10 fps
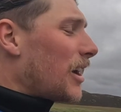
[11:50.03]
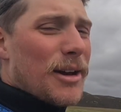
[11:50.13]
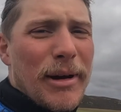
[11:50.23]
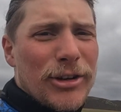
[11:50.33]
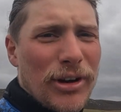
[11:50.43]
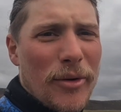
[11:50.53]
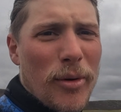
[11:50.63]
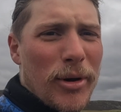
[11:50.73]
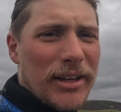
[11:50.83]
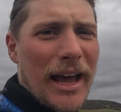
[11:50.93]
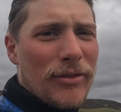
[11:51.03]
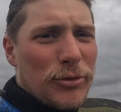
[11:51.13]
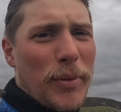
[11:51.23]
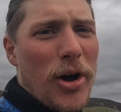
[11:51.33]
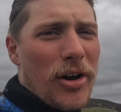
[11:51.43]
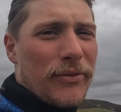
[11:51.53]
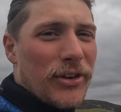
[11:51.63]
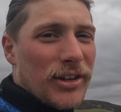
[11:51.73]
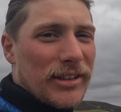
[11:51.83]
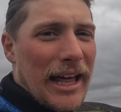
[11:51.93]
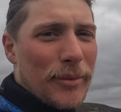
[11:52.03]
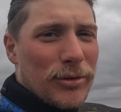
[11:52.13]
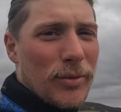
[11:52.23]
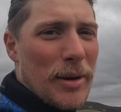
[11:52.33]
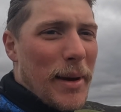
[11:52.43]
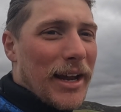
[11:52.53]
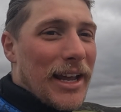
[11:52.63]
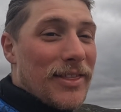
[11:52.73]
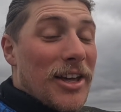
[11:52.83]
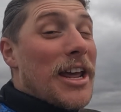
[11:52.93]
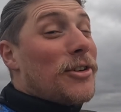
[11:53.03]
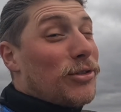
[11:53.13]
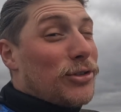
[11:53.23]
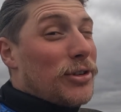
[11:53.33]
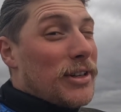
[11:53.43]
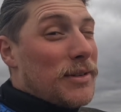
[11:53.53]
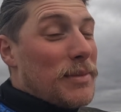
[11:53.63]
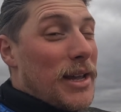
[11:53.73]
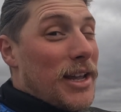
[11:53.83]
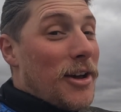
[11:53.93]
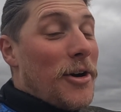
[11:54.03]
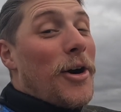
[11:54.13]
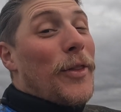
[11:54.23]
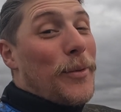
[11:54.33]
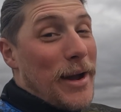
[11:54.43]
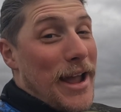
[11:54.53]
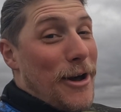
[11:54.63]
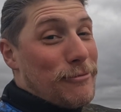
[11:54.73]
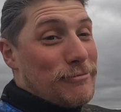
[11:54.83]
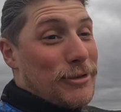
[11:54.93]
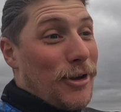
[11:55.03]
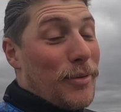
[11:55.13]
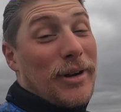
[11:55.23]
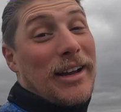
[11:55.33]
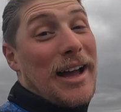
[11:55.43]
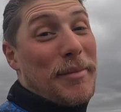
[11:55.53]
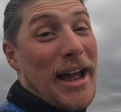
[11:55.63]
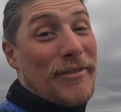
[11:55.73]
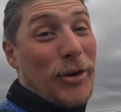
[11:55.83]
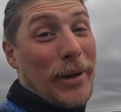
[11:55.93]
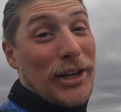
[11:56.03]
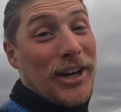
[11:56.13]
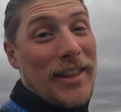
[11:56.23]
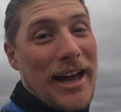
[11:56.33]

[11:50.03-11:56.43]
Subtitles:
I might try one more dive spot for scallops on the way back in that interested me on the way out, so we might have a quick look at